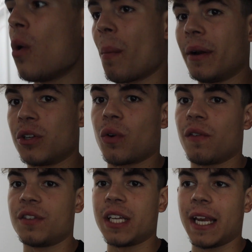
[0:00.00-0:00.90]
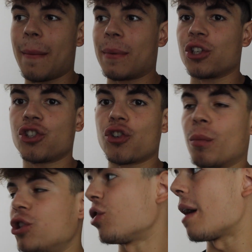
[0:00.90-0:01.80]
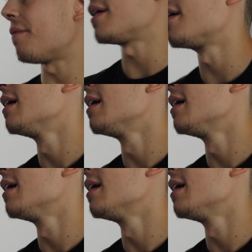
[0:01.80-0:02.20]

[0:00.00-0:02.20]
Wait till 12:15, but there's so much traffic.